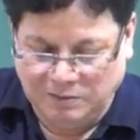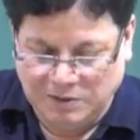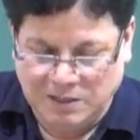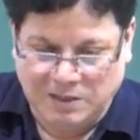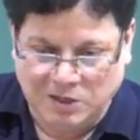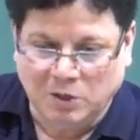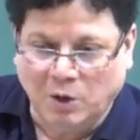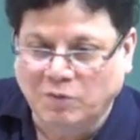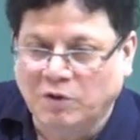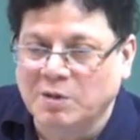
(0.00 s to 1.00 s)
CC. So,
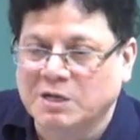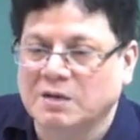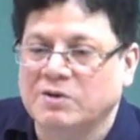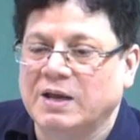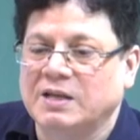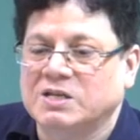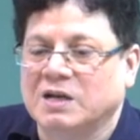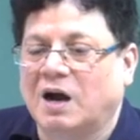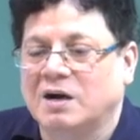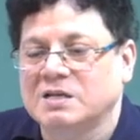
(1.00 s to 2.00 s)
conformation really
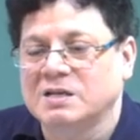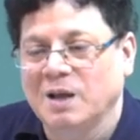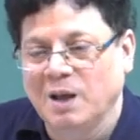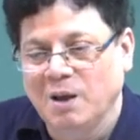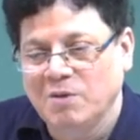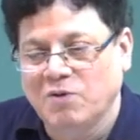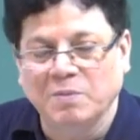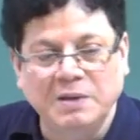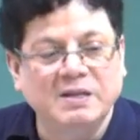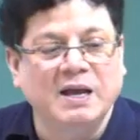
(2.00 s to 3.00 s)
starts
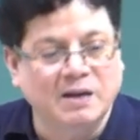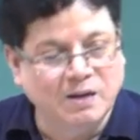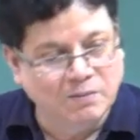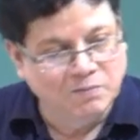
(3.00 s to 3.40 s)
from ethane,